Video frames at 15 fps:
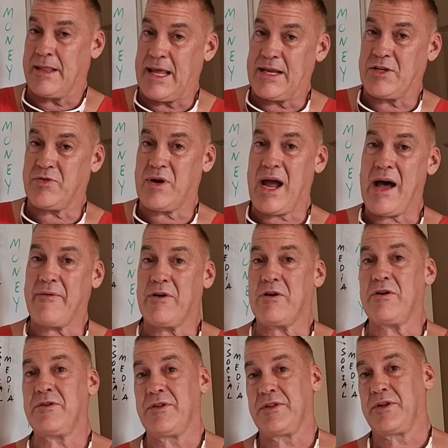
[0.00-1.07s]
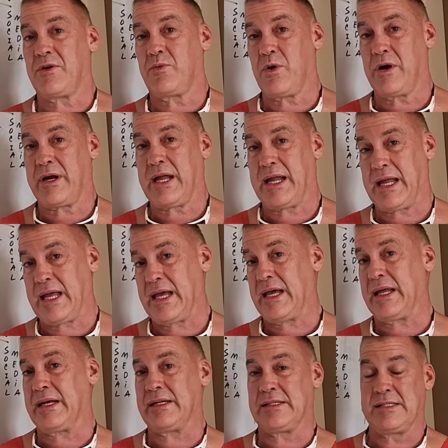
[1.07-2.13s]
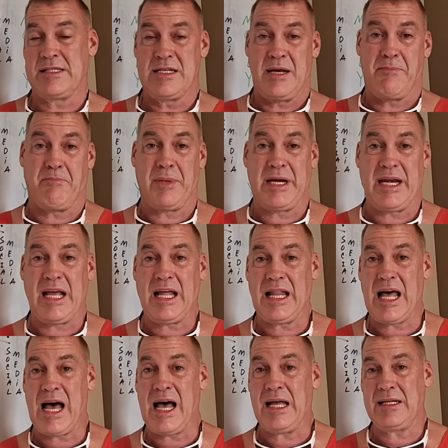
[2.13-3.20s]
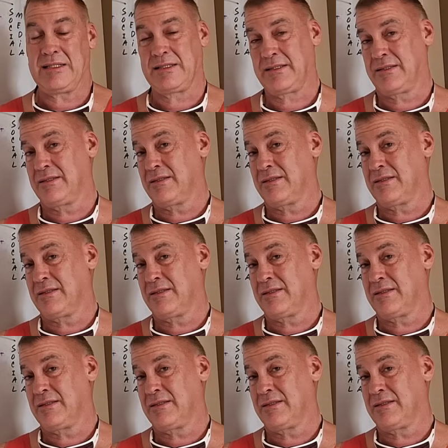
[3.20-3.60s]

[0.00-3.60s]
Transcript: They travel. They're working in Manila,